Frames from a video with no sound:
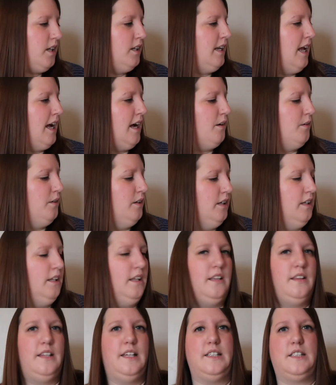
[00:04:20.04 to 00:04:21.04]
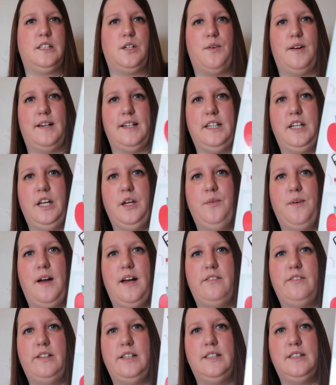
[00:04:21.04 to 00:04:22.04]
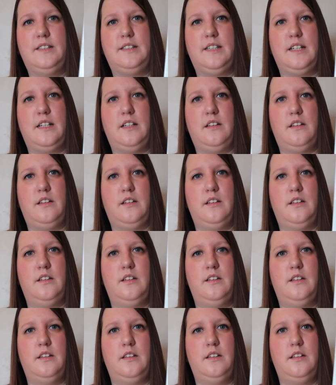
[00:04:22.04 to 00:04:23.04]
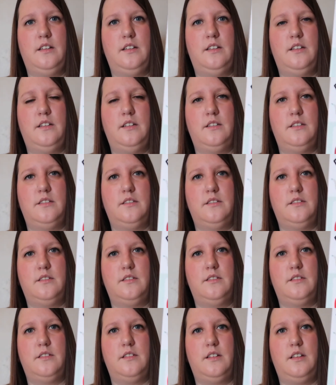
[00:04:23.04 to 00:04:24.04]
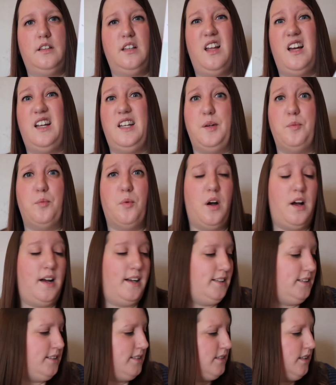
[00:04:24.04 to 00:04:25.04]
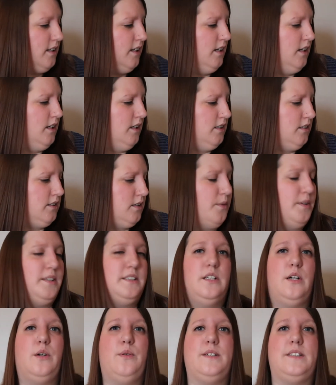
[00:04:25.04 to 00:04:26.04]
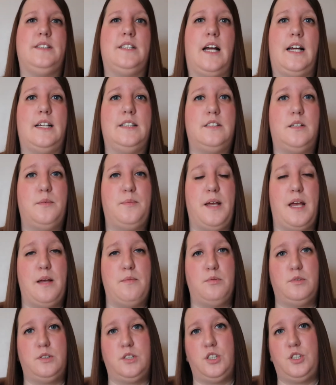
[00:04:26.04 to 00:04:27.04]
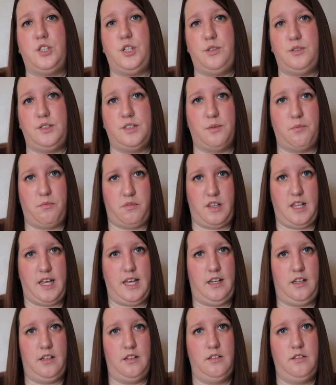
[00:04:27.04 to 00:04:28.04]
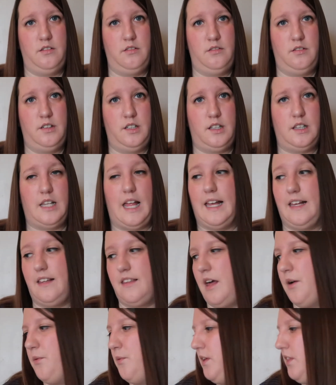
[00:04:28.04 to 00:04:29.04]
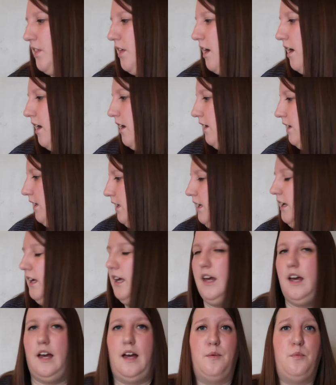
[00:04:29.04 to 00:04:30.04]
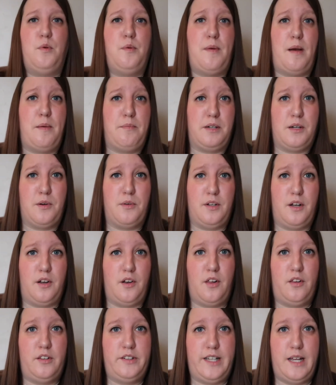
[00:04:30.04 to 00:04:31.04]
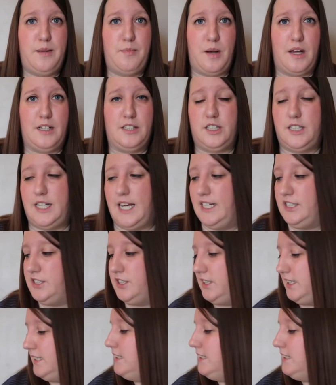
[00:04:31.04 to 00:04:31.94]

Now these are quite cute. Erin's still learning words, so it's always nice to be able to do something like that with her. We might be going on holiday, but education